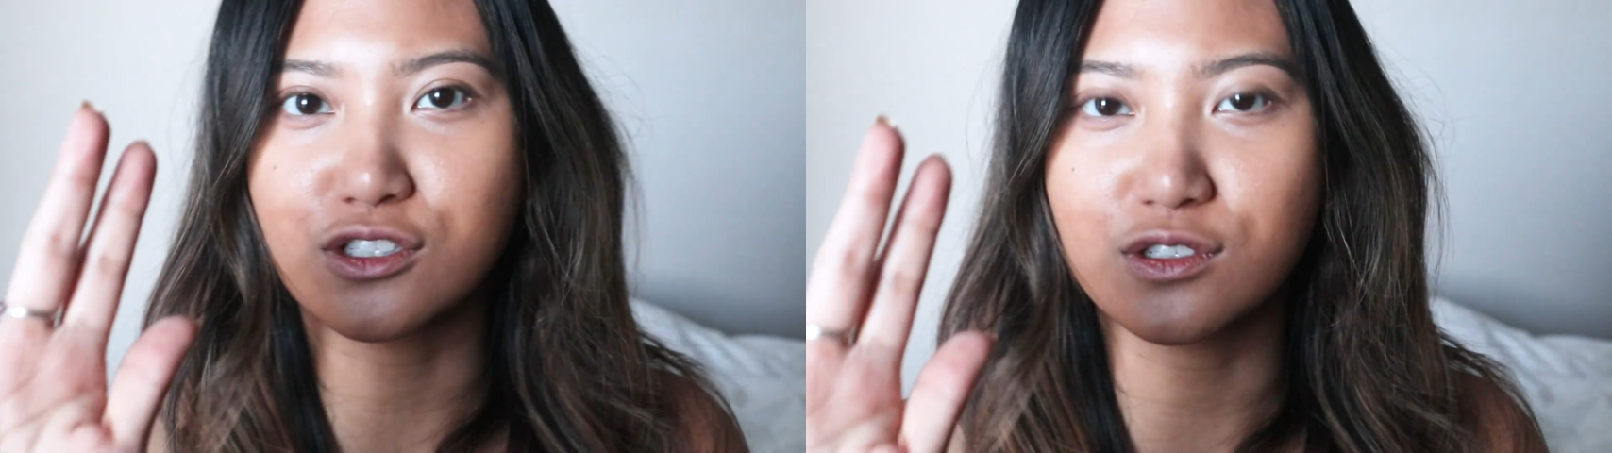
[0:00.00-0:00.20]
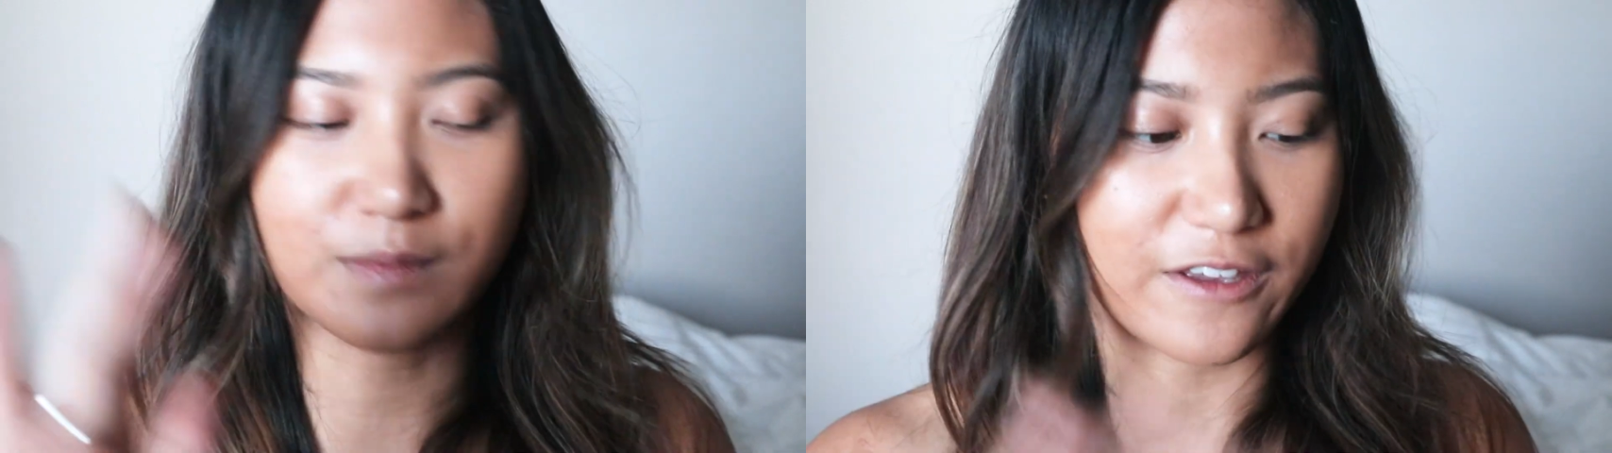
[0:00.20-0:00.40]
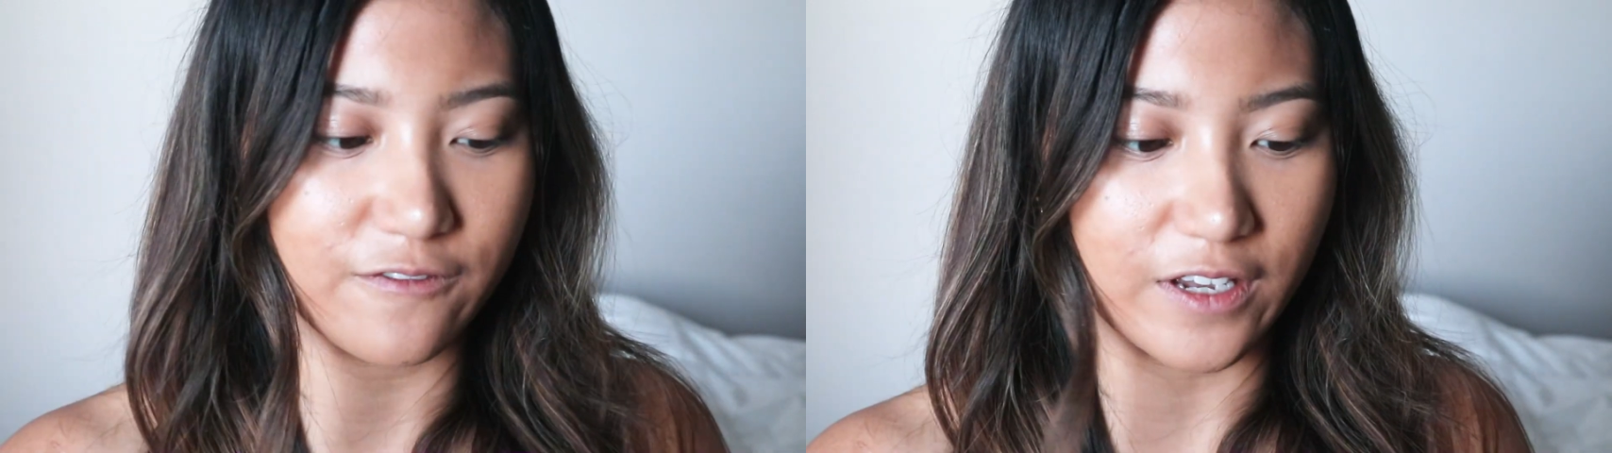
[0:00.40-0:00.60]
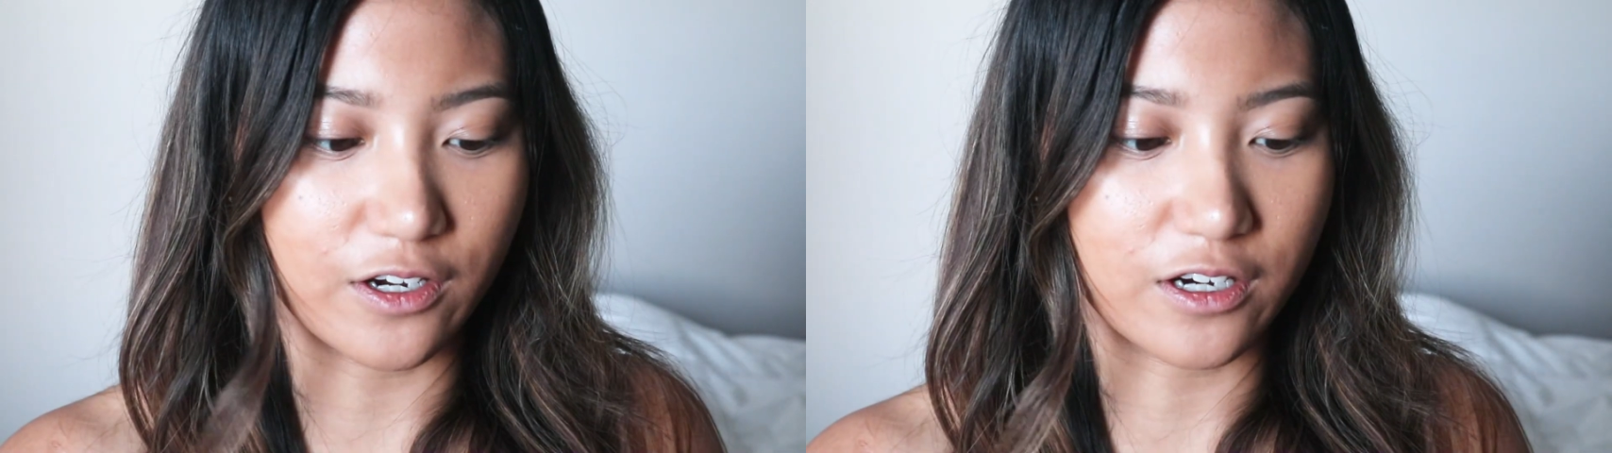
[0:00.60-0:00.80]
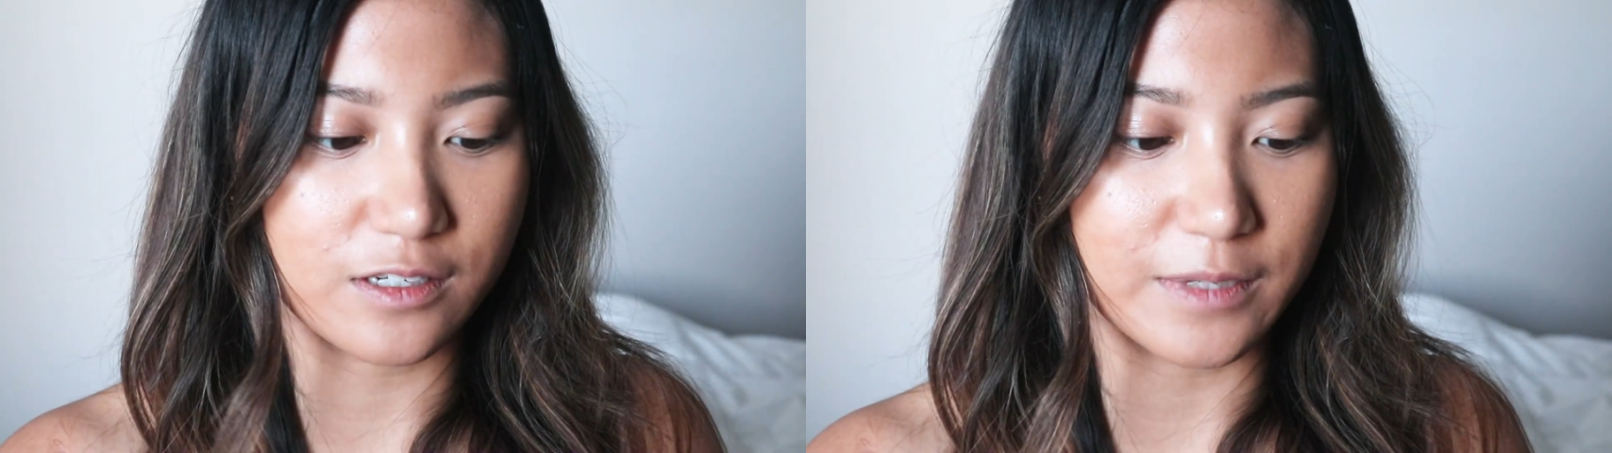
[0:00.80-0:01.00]
use my
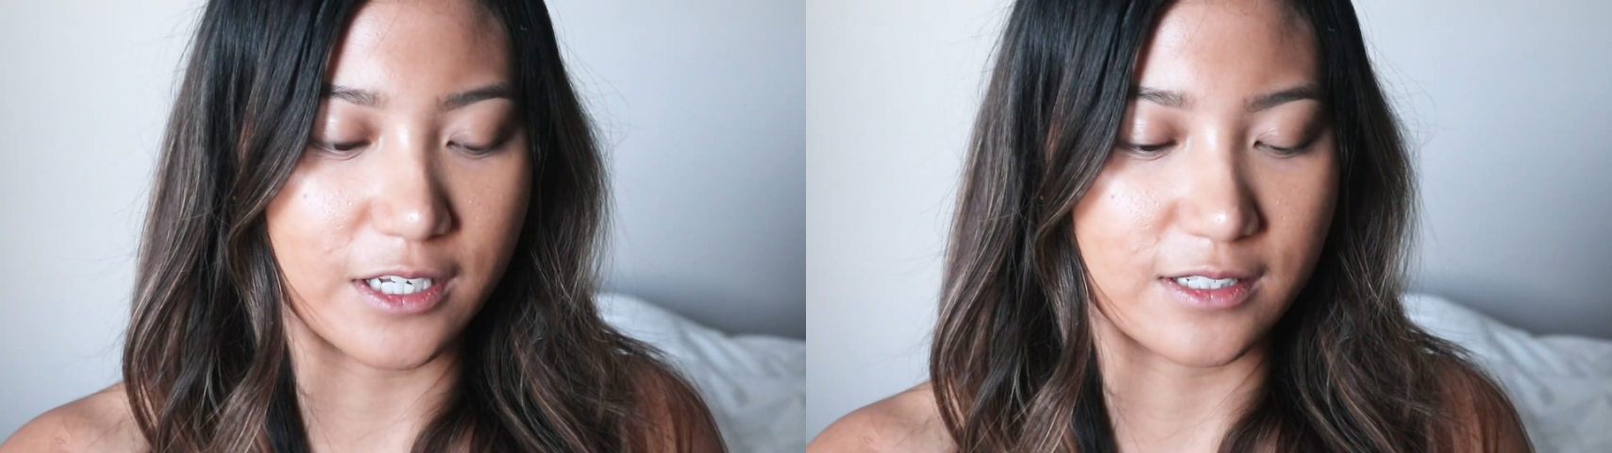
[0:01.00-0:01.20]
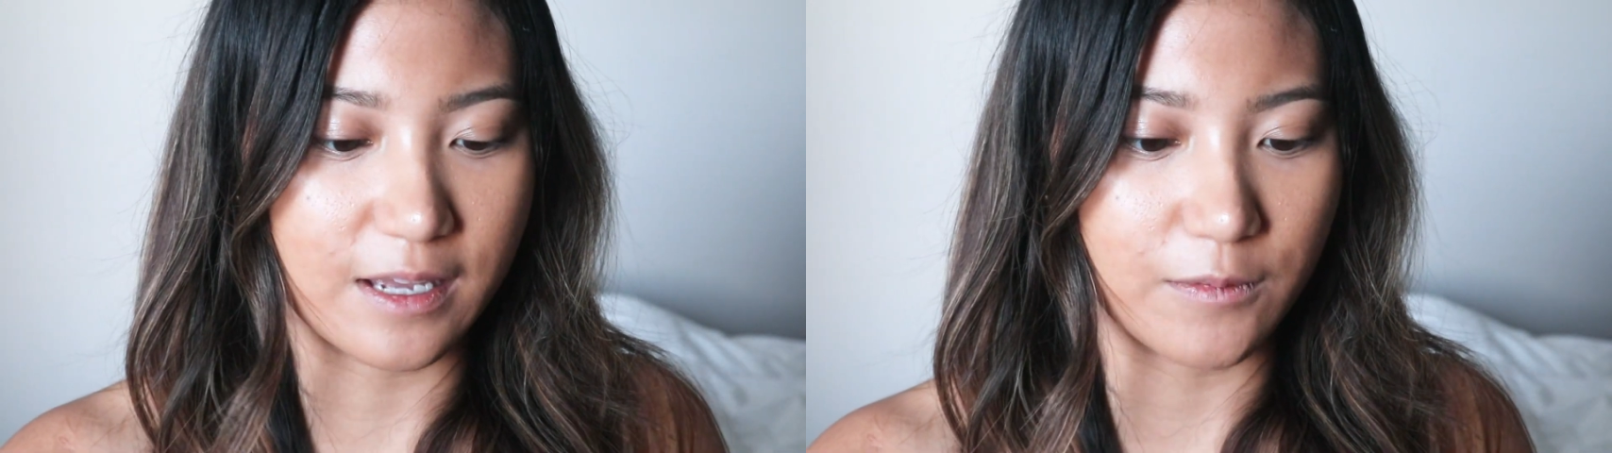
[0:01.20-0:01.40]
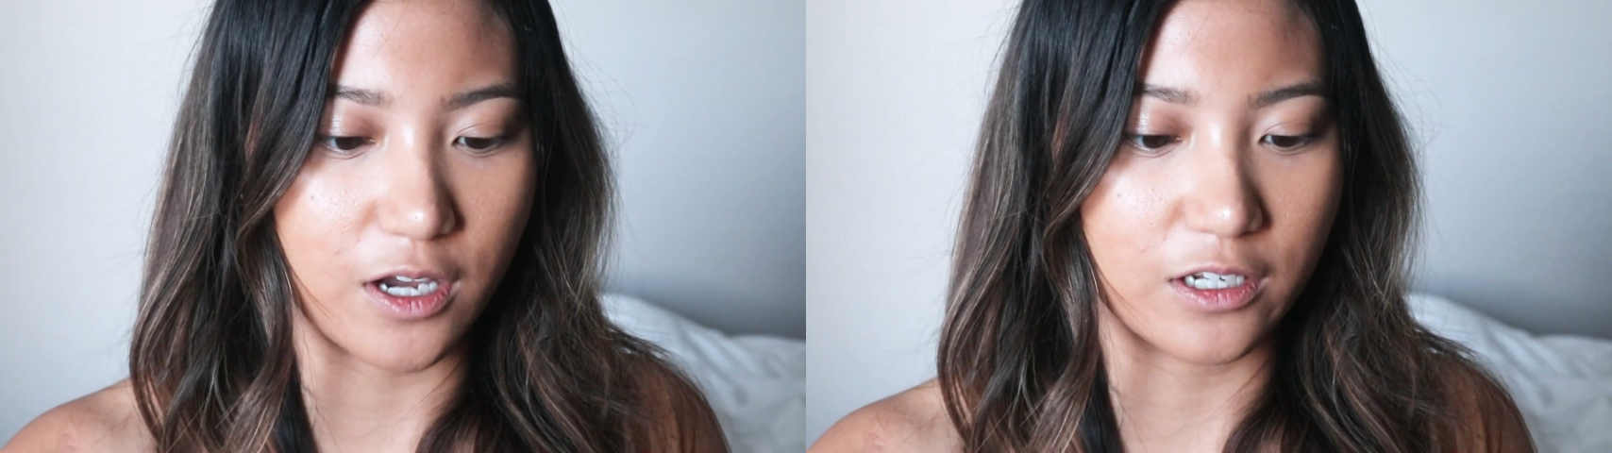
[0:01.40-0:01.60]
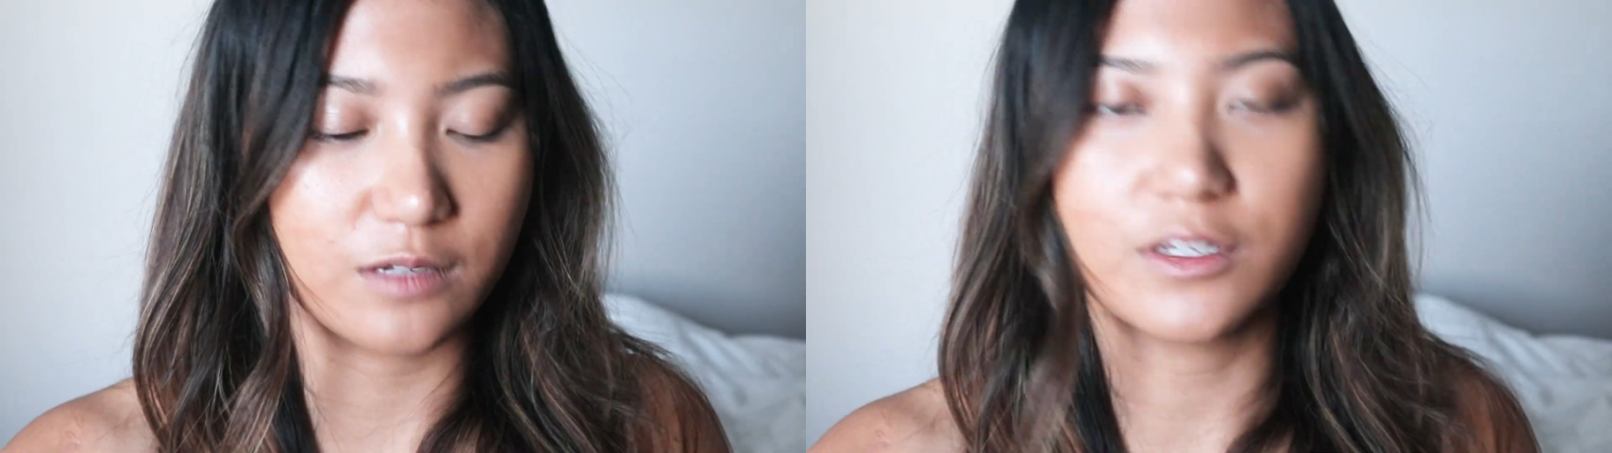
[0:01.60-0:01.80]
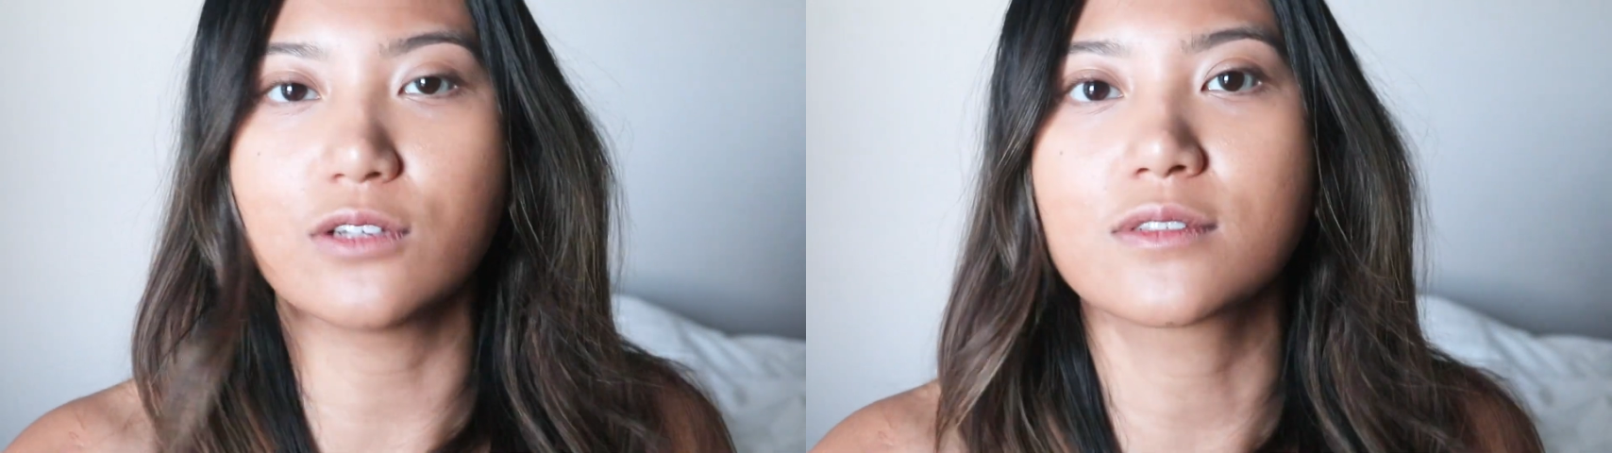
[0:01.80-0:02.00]
finger because I'm not
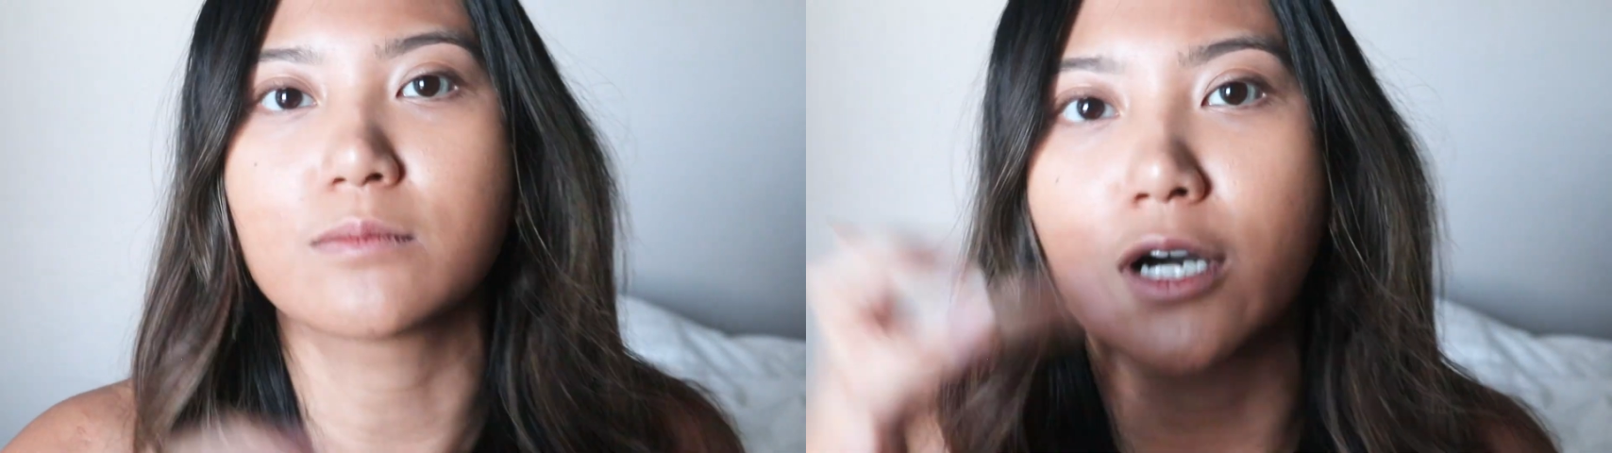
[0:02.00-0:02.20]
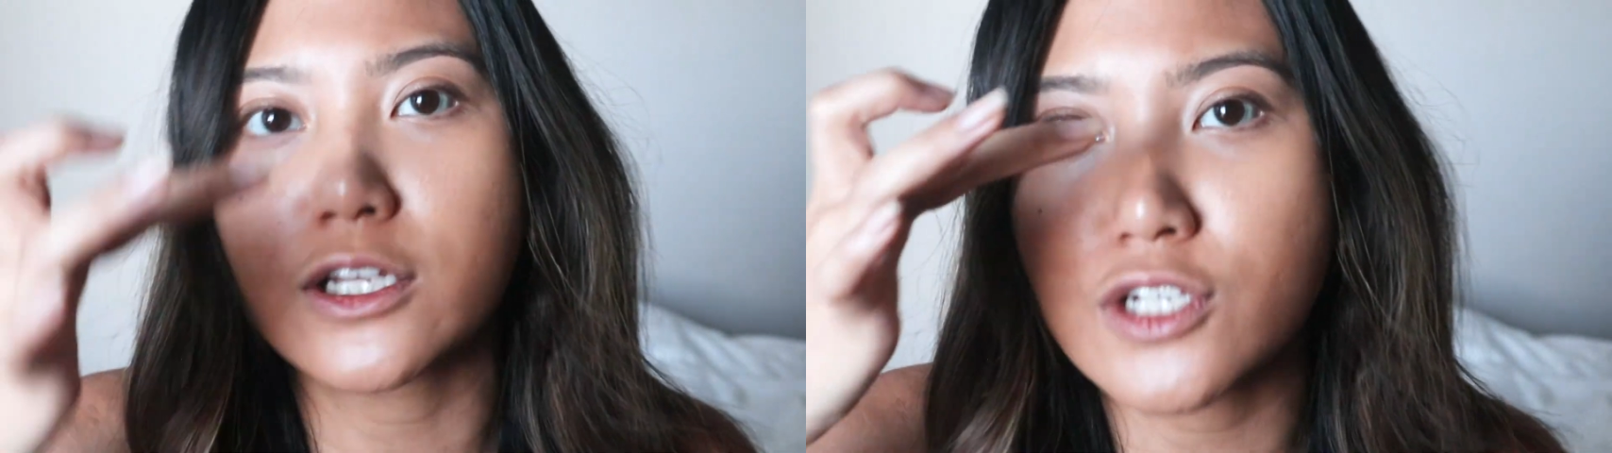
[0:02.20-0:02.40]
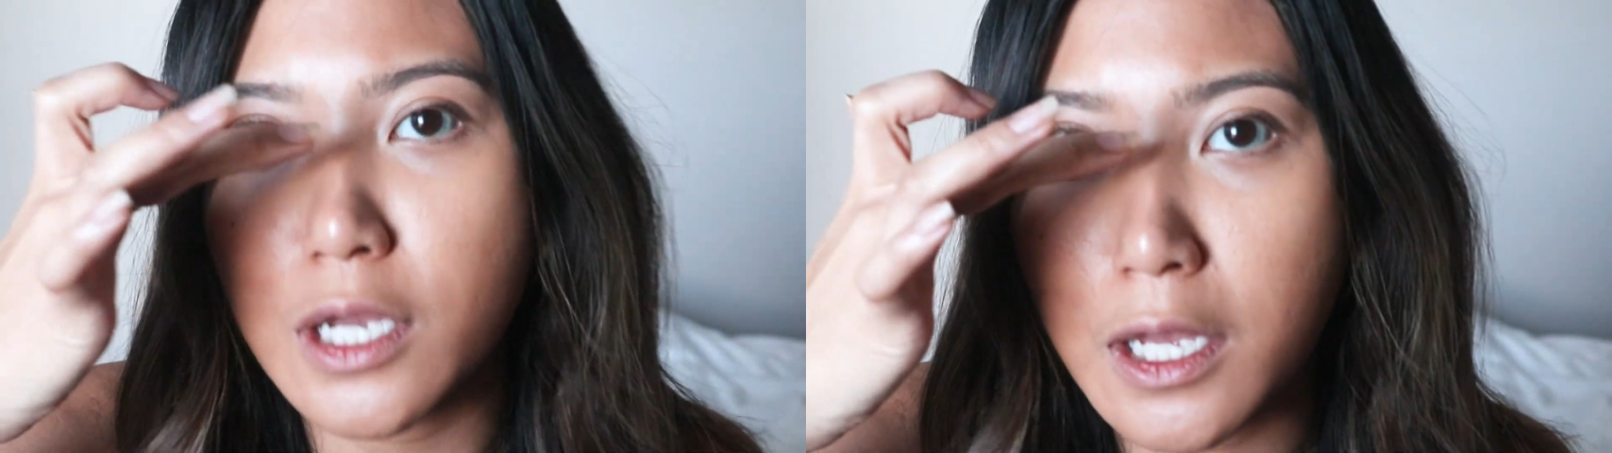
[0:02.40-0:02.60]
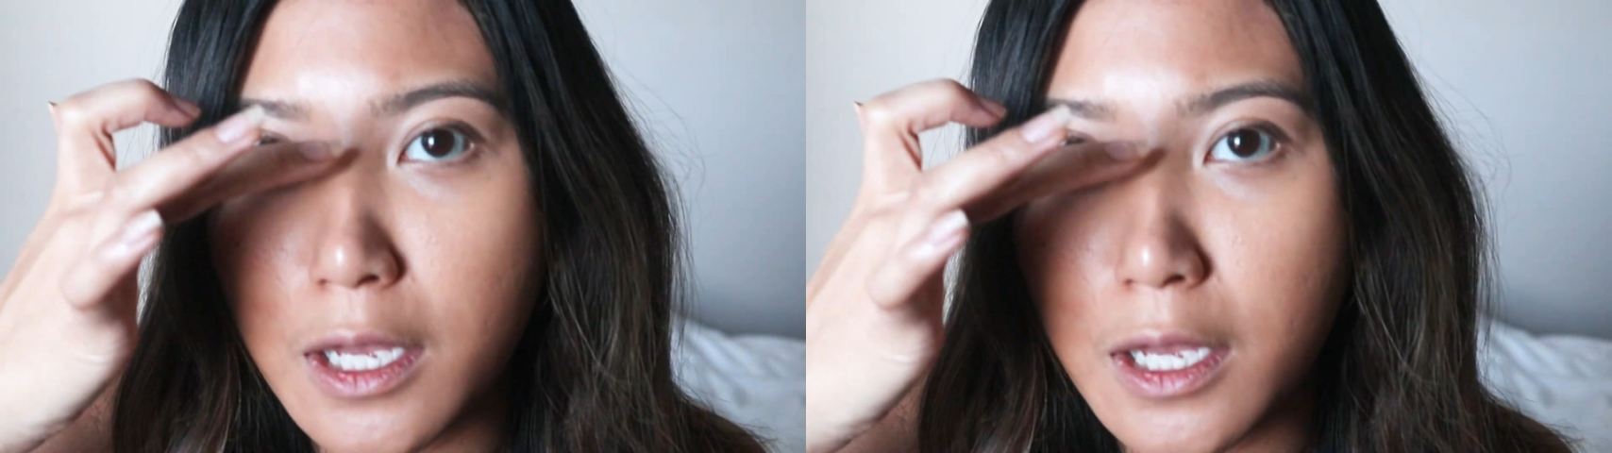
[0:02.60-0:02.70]
going to be using much.